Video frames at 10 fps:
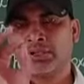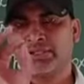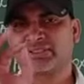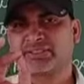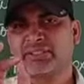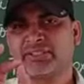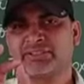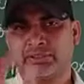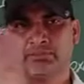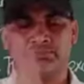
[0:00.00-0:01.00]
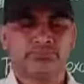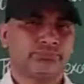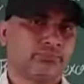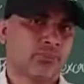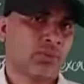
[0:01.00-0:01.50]
excretion,
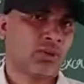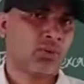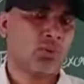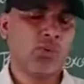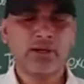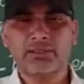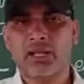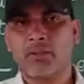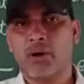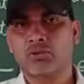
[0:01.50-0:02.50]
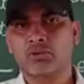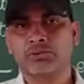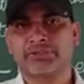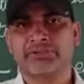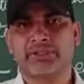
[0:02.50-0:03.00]
what about to
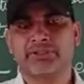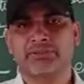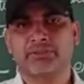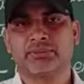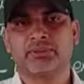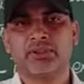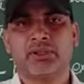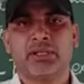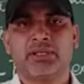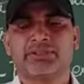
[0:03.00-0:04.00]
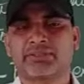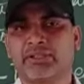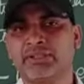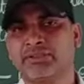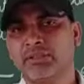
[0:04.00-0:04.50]
the excretion?
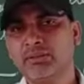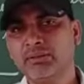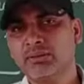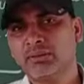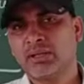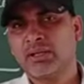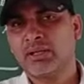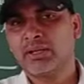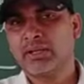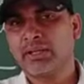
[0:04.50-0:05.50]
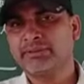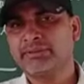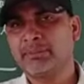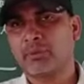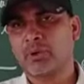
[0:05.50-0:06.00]
Excretion is
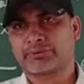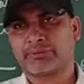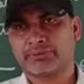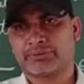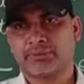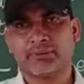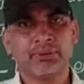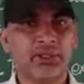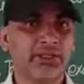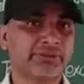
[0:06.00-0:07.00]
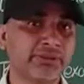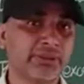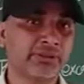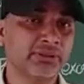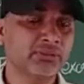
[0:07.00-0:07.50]
the process,
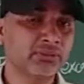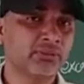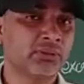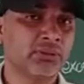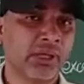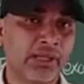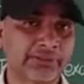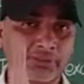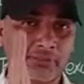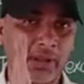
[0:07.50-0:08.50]
excretion is the